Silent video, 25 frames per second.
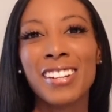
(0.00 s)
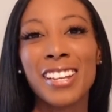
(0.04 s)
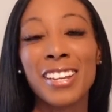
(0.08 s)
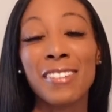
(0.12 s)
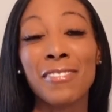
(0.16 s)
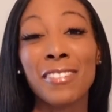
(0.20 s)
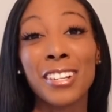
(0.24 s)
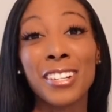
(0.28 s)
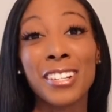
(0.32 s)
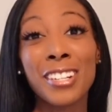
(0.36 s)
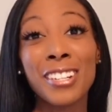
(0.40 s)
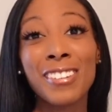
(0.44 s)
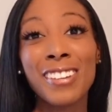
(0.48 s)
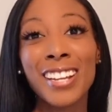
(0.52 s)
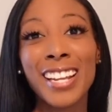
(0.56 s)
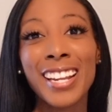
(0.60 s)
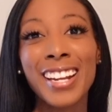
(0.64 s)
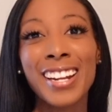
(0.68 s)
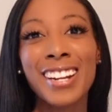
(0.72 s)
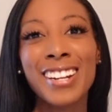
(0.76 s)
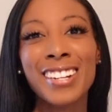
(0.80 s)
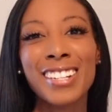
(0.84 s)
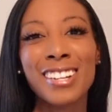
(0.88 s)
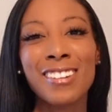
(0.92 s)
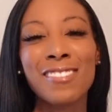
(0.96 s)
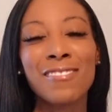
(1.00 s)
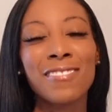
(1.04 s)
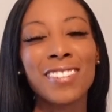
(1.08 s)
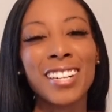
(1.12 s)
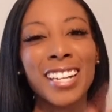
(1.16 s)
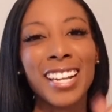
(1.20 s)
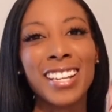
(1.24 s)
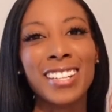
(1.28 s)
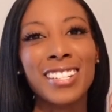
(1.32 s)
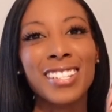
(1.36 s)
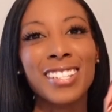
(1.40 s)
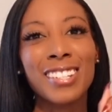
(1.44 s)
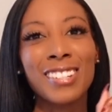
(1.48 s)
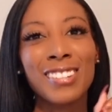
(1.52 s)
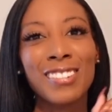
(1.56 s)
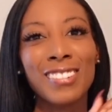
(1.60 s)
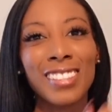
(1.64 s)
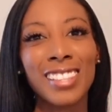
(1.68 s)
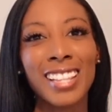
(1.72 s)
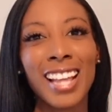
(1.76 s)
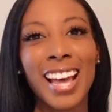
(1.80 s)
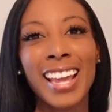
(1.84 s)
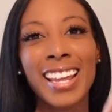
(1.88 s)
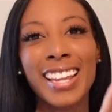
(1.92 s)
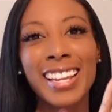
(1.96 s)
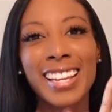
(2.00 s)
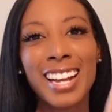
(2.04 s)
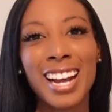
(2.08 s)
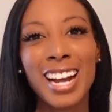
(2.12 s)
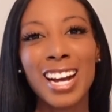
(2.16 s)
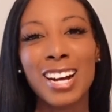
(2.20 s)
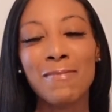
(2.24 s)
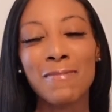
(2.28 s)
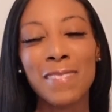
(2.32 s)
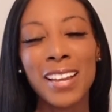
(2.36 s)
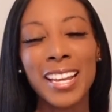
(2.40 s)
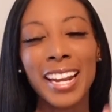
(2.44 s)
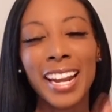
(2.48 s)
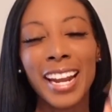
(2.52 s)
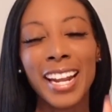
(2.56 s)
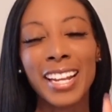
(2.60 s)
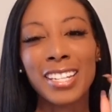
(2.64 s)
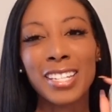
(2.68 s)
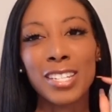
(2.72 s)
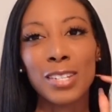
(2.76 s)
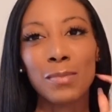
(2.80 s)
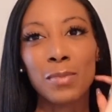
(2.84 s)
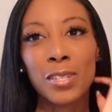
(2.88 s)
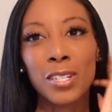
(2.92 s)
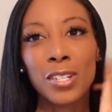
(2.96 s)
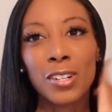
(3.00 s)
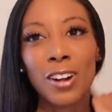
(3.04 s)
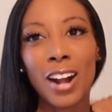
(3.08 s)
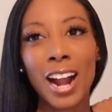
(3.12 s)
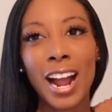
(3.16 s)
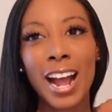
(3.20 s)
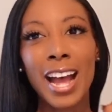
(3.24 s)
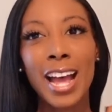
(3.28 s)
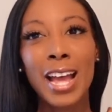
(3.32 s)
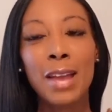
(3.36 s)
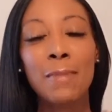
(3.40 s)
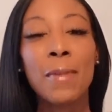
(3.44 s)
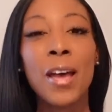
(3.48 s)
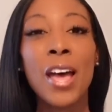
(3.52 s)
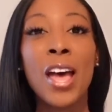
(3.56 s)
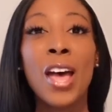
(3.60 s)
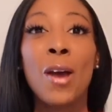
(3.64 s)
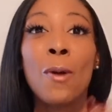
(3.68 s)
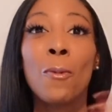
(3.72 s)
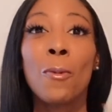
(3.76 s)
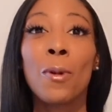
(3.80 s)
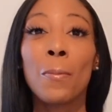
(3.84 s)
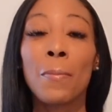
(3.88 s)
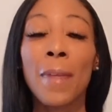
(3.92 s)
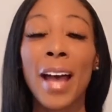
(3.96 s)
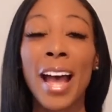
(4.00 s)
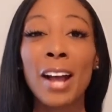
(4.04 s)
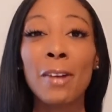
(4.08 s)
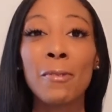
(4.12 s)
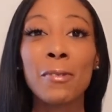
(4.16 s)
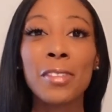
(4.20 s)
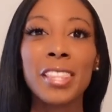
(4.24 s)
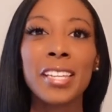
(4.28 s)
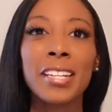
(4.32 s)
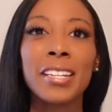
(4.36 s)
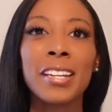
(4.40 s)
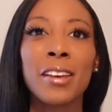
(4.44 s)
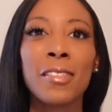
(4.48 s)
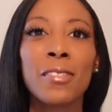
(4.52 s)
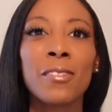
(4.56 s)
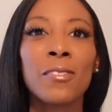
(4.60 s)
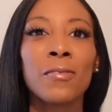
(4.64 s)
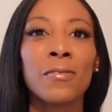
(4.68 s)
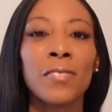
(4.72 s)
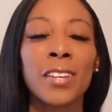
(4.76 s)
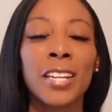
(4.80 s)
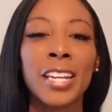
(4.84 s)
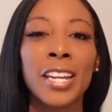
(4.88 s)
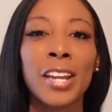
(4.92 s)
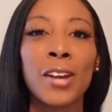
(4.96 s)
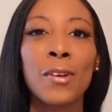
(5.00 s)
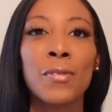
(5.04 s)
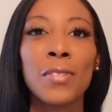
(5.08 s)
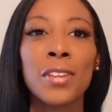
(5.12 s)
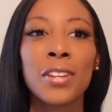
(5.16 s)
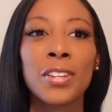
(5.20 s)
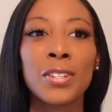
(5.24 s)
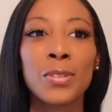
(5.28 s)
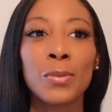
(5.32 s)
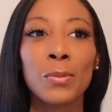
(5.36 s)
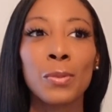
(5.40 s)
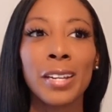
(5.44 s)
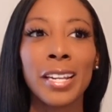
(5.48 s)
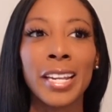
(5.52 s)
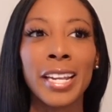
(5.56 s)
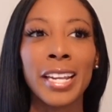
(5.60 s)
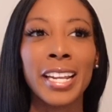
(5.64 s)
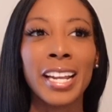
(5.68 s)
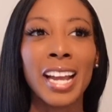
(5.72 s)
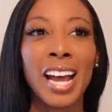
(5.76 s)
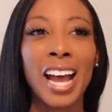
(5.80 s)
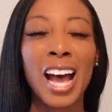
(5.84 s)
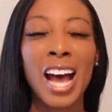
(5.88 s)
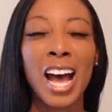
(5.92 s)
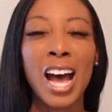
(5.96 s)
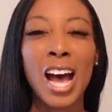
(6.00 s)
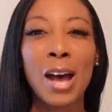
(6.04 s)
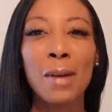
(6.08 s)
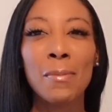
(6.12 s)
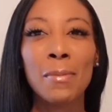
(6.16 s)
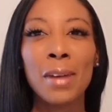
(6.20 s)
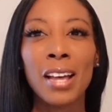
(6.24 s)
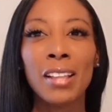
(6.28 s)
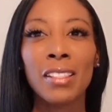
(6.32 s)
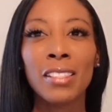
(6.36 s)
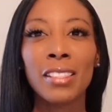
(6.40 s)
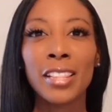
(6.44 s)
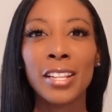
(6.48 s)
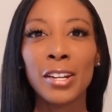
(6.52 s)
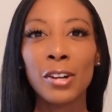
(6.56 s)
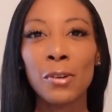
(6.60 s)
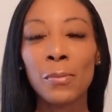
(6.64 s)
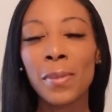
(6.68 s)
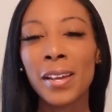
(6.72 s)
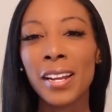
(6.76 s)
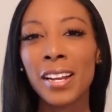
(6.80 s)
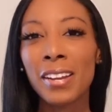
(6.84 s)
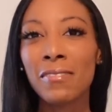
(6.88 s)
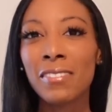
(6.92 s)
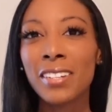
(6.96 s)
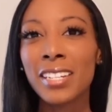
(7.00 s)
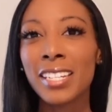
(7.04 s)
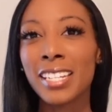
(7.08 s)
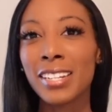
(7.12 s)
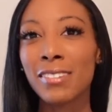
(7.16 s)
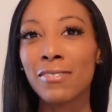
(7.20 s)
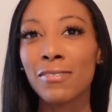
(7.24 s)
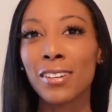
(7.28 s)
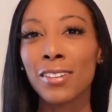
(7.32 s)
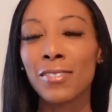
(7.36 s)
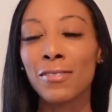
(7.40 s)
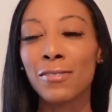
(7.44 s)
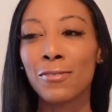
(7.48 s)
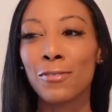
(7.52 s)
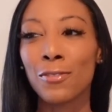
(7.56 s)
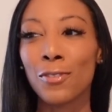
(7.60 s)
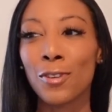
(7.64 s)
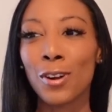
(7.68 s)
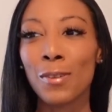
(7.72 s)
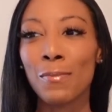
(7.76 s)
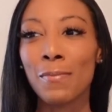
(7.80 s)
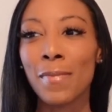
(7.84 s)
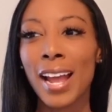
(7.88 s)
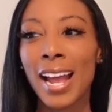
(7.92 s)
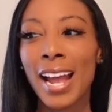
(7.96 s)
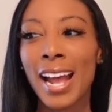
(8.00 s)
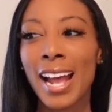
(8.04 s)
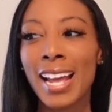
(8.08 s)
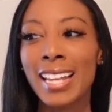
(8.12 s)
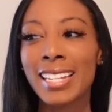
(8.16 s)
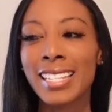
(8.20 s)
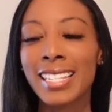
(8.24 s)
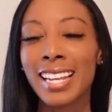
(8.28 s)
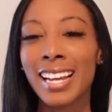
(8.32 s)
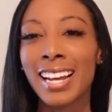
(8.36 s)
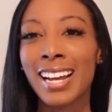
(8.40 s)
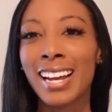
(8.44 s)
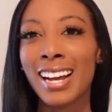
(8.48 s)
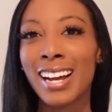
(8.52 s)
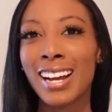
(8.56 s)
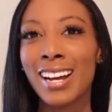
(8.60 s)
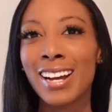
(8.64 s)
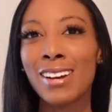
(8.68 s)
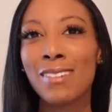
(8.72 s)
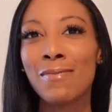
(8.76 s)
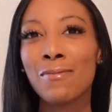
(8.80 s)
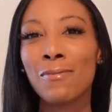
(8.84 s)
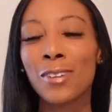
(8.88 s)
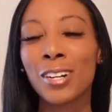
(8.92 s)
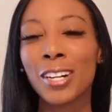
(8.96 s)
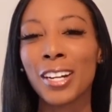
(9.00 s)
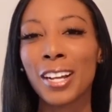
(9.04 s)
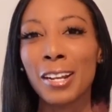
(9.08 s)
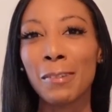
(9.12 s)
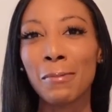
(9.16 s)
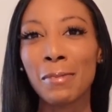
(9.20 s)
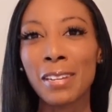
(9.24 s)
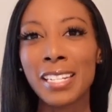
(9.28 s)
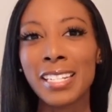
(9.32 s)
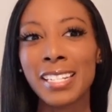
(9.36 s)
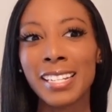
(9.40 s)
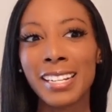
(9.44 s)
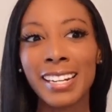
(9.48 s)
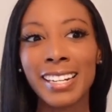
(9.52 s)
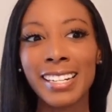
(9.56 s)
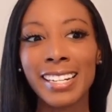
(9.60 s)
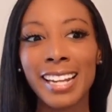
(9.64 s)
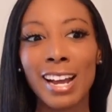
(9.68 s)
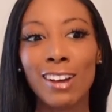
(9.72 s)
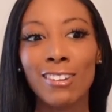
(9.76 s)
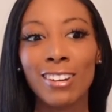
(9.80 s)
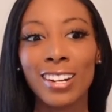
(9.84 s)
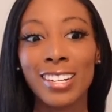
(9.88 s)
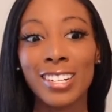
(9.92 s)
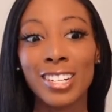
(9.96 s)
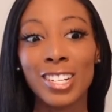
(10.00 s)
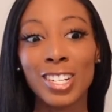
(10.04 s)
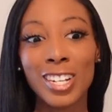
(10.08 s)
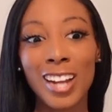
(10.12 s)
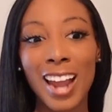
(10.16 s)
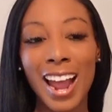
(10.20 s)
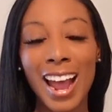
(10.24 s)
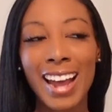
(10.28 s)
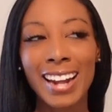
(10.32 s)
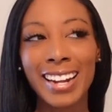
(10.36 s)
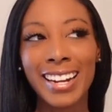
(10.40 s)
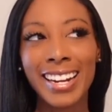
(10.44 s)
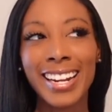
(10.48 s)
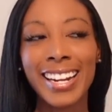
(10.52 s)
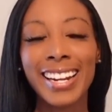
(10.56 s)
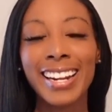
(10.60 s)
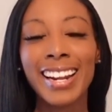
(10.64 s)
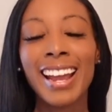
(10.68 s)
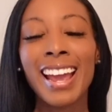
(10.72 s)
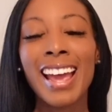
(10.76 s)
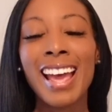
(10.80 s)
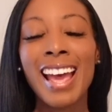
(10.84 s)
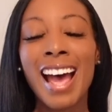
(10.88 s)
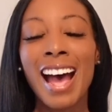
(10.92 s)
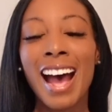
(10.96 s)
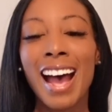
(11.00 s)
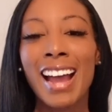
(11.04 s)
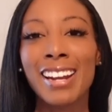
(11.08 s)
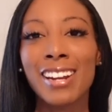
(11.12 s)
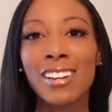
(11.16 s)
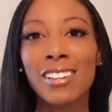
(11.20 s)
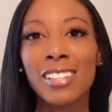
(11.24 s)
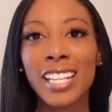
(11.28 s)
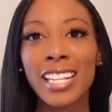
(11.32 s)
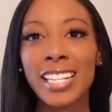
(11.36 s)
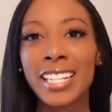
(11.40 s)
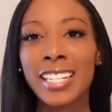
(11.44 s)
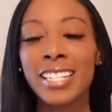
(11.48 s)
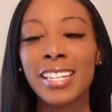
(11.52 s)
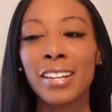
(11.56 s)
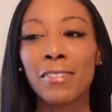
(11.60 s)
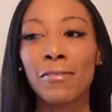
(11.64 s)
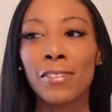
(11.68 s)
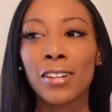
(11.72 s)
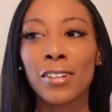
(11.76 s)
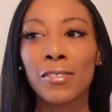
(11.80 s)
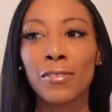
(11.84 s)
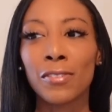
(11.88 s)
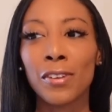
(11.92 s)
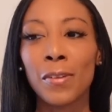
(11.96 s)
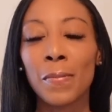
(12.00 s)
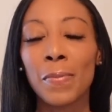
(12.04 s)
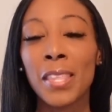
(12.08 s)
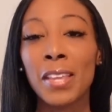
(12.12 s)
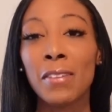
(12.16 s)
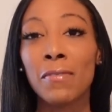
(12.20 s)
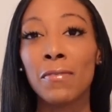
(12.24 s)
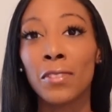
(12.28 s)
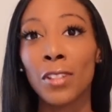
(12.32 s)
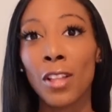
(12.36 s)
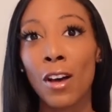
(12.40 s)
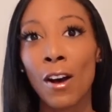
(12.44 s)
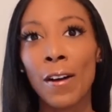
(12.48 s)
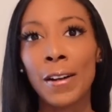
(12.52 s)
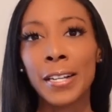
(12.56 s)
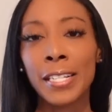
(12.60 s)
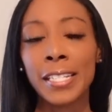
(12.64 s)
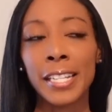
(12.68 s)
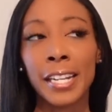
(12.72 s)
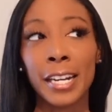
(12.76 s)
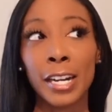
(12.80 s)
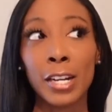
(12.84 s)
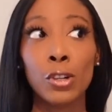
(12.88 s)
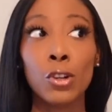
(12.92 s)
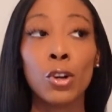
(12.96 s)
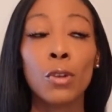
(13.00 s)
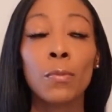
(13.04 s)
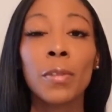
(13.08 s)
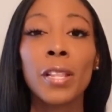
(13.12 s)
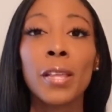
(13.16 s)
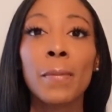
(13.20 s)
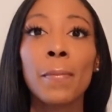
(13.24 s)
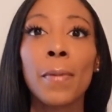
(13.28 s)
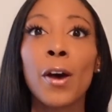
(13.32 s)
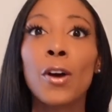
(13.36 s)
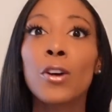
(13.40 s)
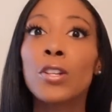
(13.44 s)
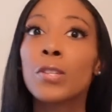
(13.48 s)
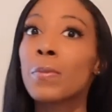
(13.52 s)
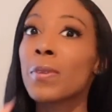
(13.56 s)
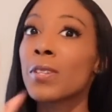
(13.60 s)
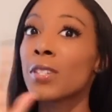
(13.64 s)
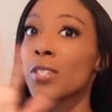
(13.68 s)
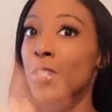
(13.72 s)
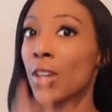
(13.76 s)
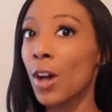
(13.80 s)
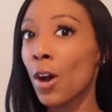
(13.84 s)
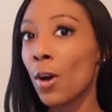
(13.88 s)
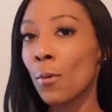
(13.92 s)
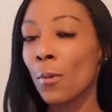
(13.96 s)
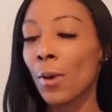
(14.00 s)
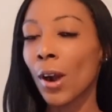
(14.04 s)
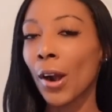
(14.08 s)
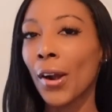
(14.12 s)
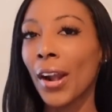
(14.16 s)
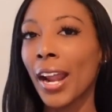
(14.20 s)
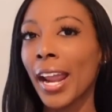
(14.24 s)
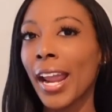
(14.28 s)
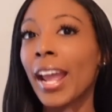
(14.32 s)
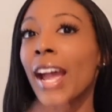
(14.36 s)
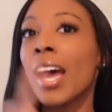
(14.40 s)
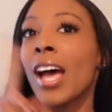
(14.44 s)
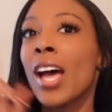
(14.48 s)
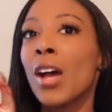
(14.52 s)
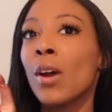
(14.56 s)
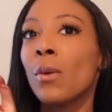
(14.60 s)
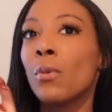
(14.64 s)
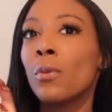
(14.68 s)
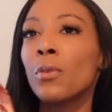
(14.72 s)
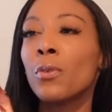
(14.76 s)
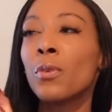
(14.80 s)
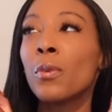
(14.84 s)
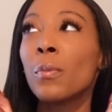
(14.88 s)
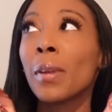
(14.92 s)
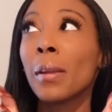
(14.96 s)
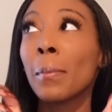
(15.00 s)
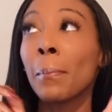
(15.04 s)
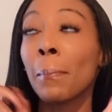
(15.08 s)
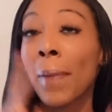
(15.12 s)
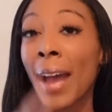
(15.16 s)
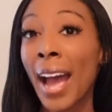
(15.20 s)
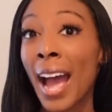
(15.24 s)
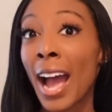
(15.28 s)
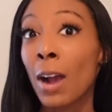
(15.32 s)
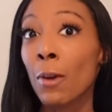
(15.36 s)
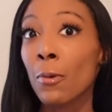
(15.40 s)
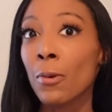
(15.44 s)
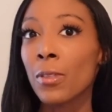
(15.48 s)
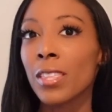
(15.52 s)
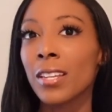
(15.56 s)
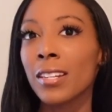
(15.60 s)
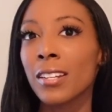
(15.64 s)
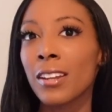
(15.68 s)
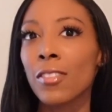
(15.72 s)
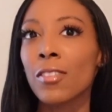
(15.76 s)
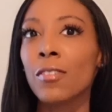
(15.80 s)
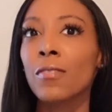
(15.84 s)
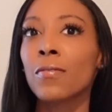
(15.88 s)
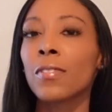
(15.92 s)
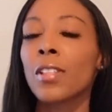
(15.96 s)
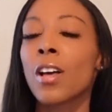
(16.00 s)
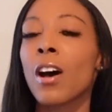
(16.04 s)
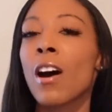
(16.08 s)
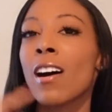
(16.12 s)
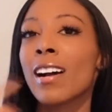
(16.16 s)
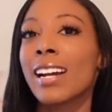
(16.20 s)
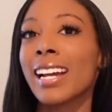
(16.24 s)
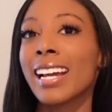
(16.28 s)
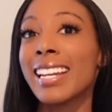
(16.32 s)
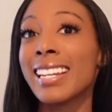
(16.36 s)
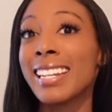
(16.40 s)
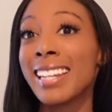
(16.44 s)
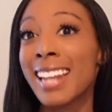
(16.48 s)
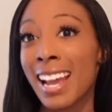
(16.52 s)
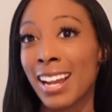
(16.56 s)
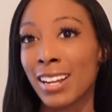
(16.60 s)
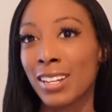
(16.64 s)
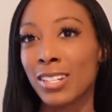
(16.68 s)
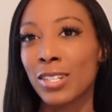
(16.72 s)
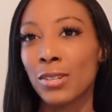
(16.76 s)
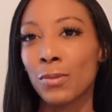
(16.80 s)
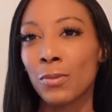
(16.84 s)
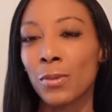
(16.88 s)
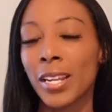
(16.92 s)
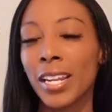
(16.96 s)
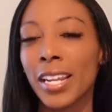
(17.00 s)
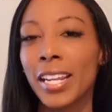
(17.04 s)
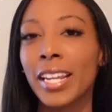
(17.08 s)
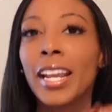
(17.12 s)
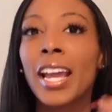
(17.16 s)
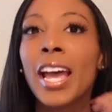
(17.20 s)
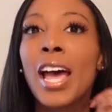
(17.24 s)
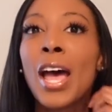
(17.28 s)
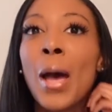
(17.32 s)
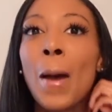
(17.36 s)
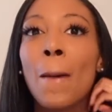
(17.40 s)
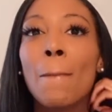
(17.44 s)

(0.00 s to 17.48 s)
If you're new here, don't forget to like, comment, and subscribe. We're back with another video this week. Um, a little bit of a different format. Um, we're going to be sitting down and chatting. I know that's different from the vlogs that I normally post, but don't worry, we will be back with another vlog next week.